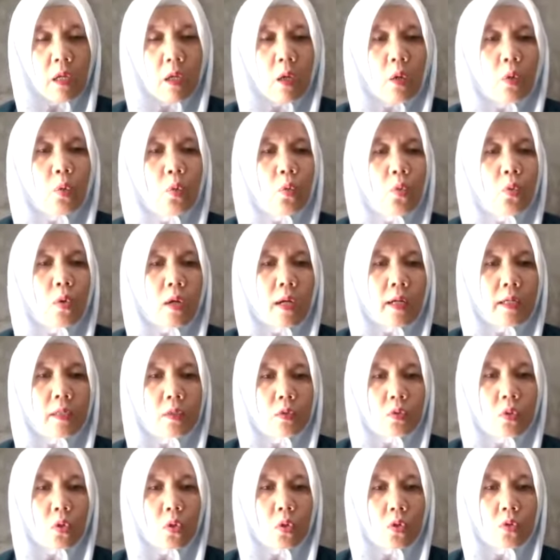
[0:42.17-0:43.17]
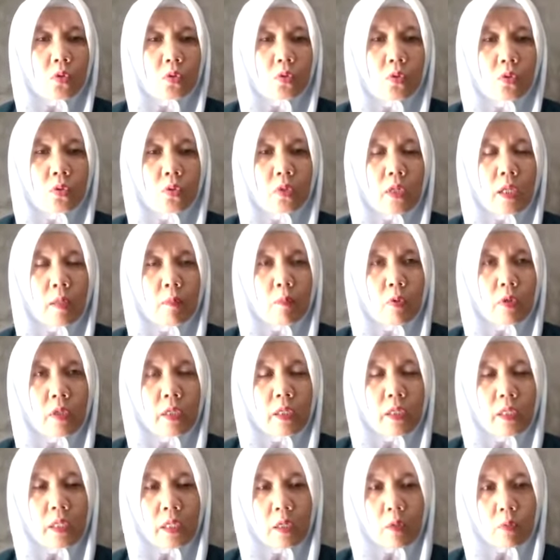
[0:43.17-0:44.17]
who are taught through
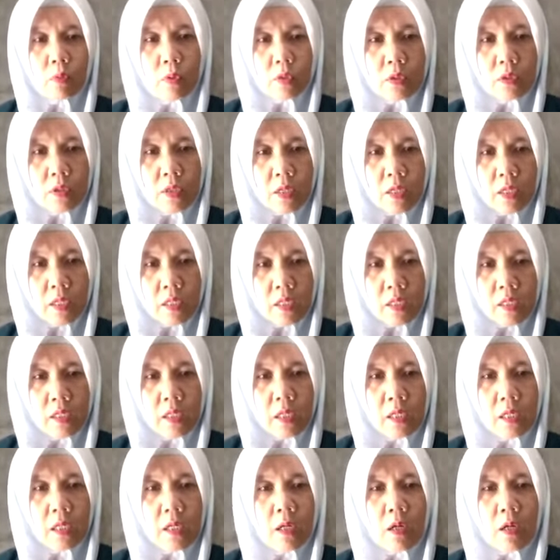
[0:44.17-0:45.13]
mnemonic keyword technique